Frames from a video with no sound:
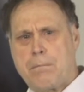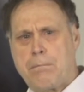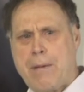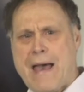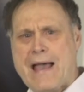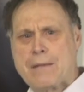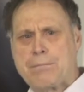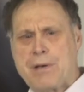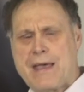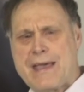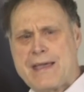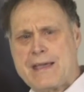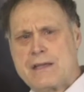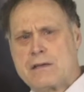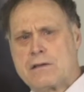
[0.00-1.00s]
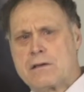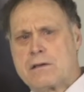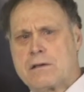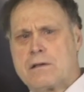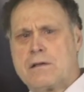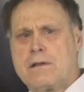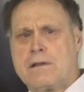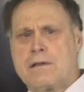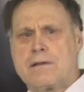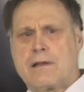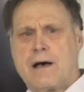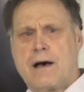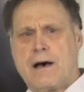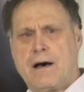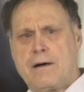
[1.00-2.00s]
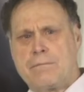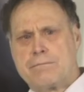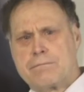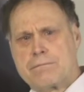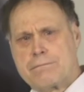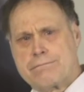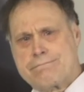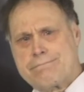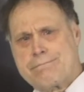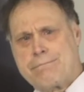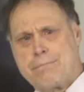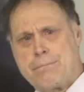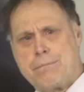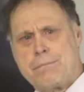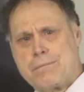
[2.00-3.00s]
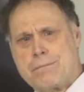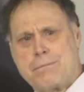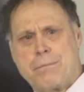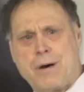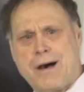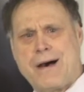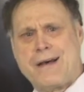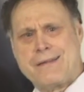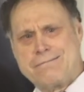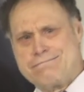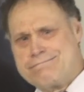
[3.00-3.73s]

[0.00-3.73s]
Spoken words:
back pain, butt